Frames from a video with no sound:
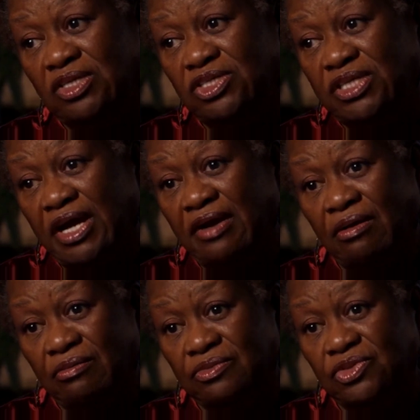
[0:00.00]
shared
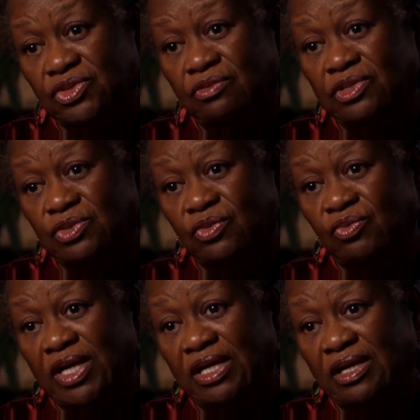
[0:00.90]
our own stories
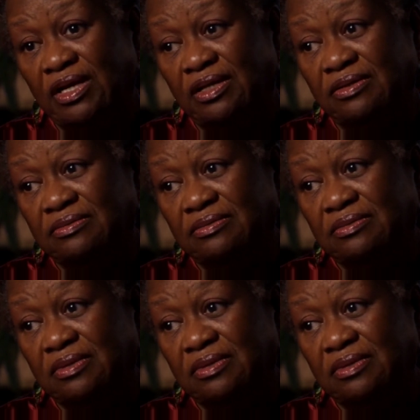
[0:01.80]
with one another.